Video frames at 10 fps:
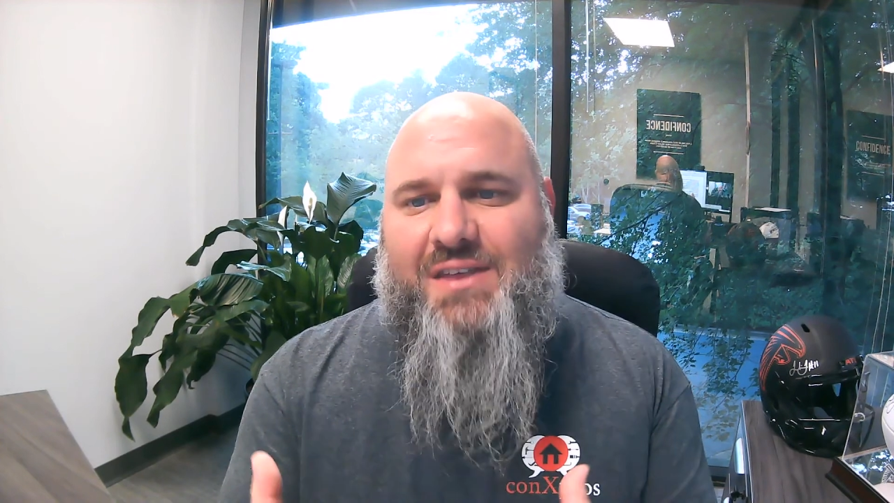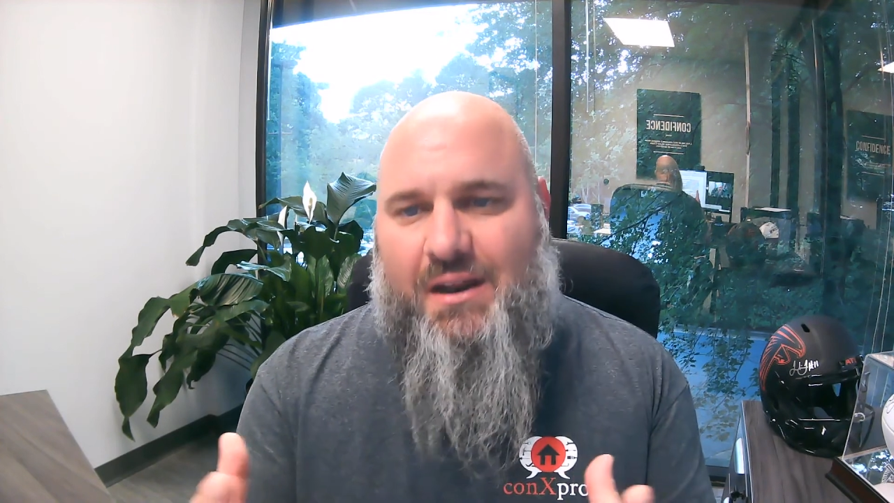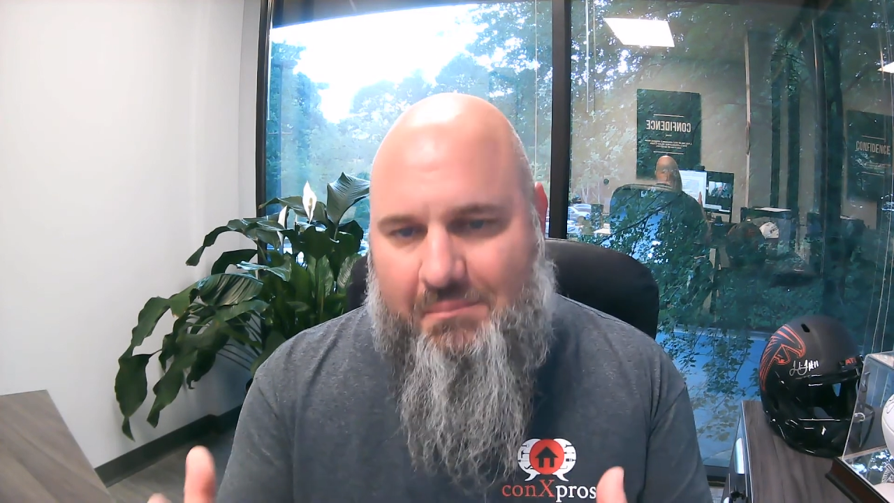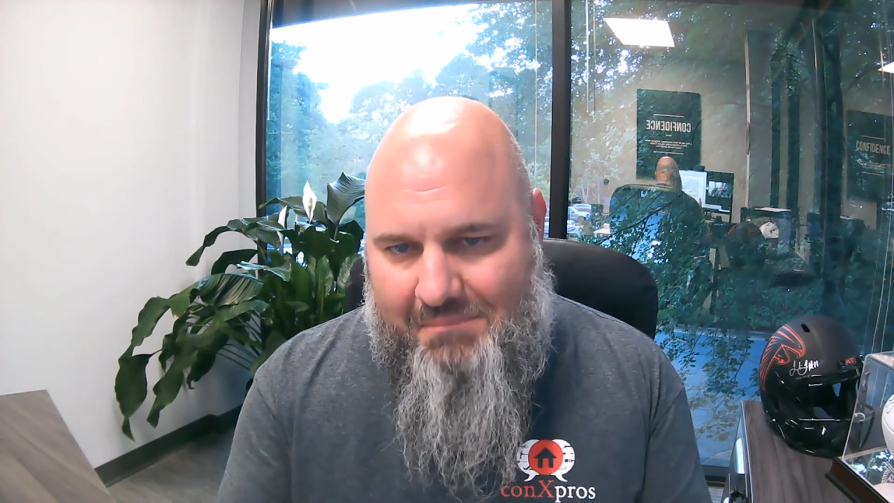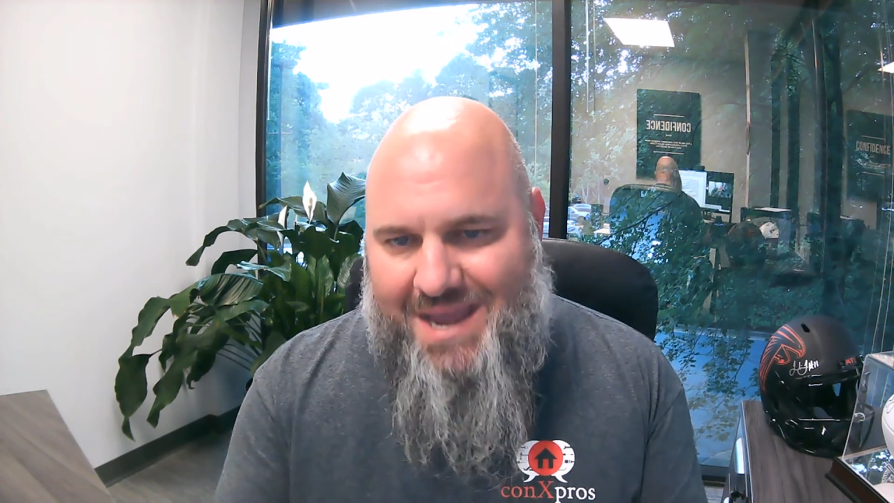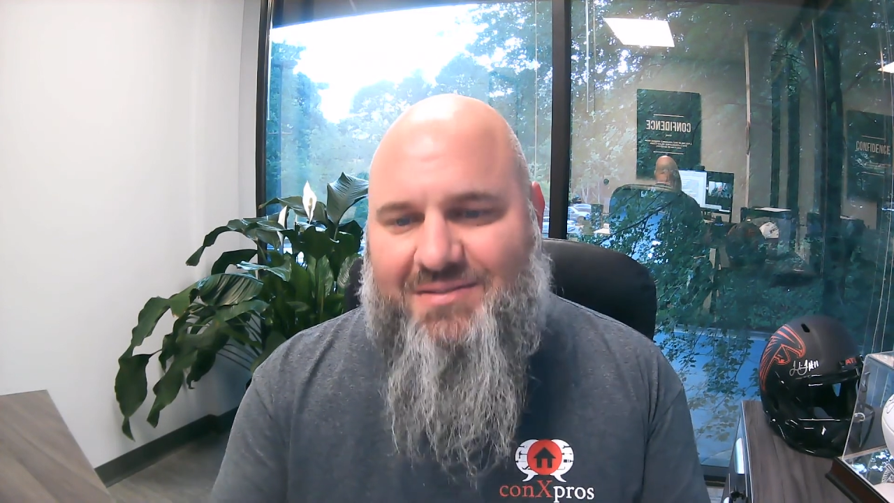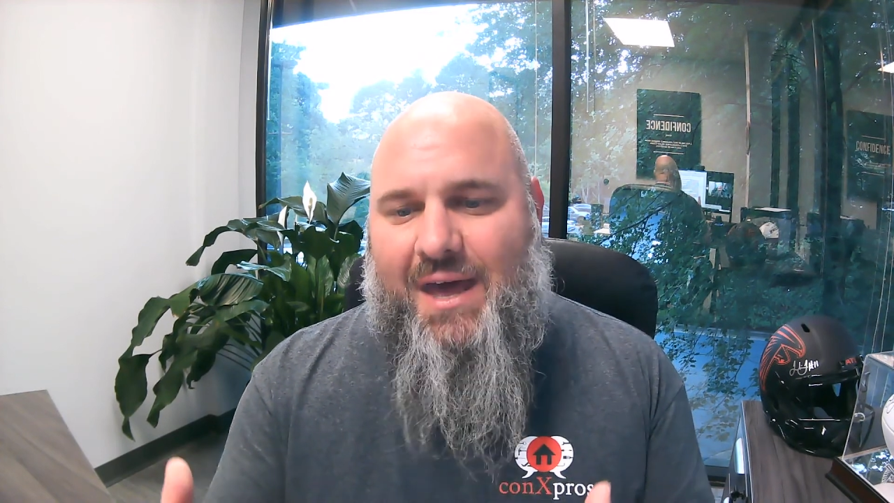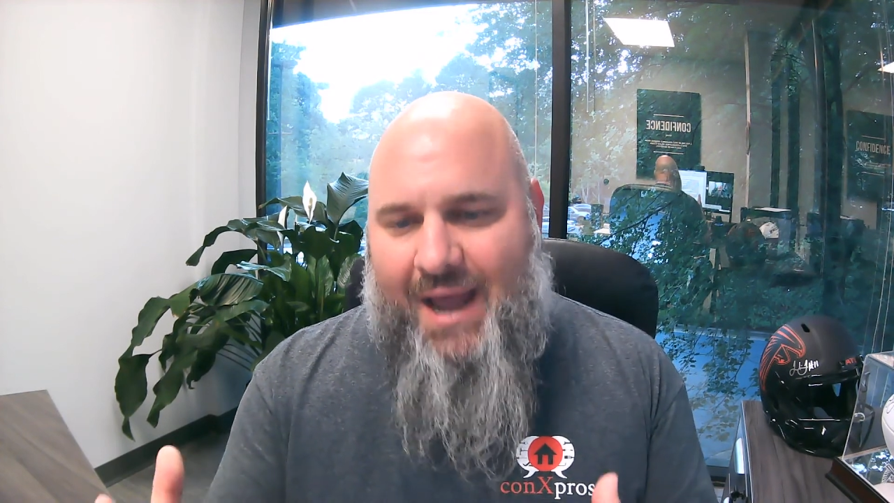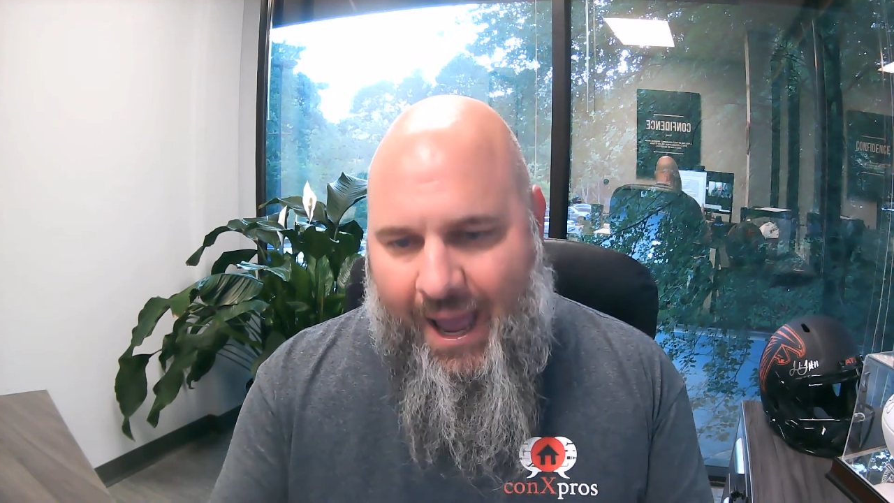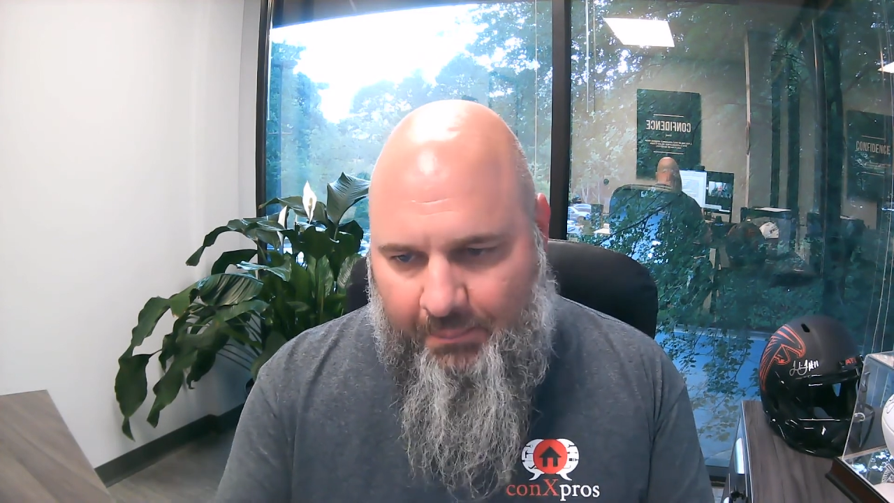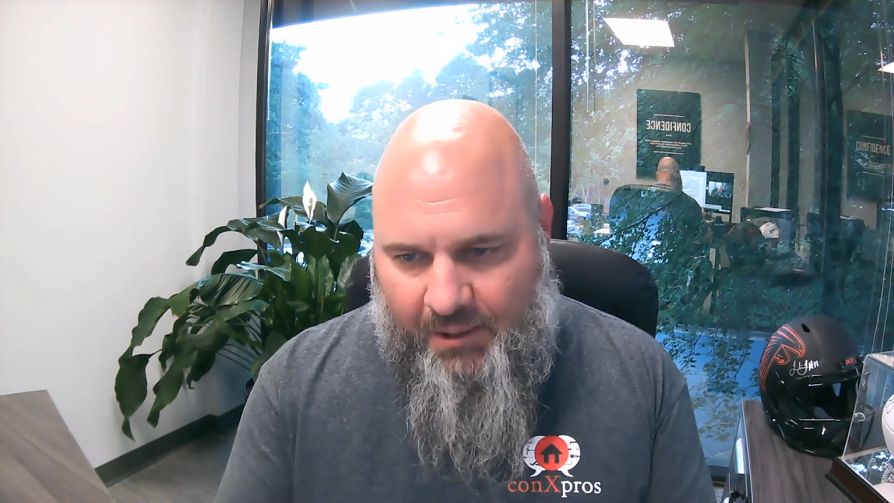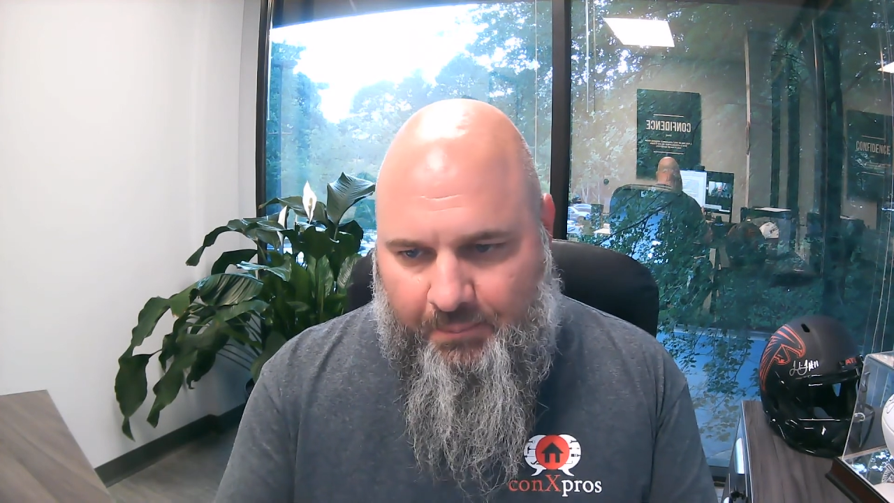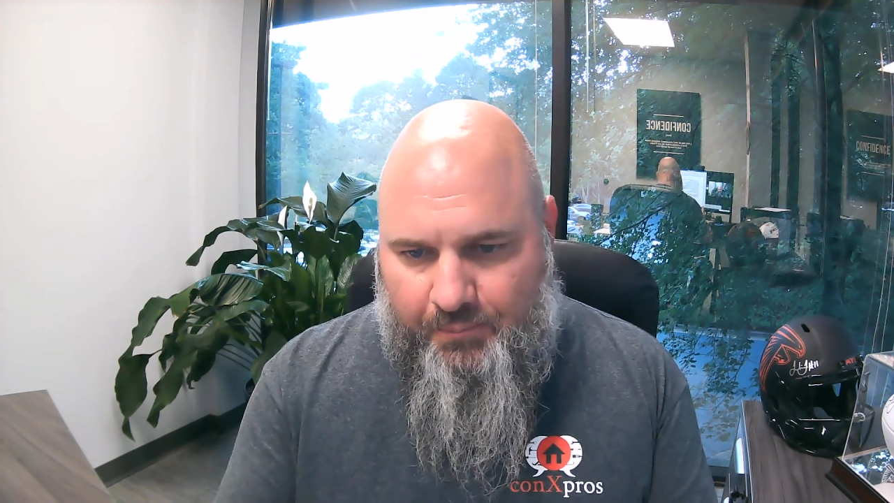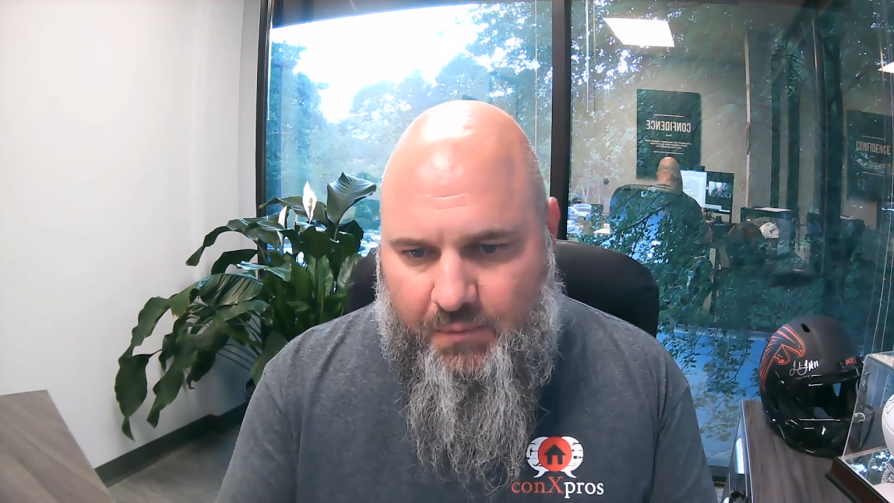that and make that happen.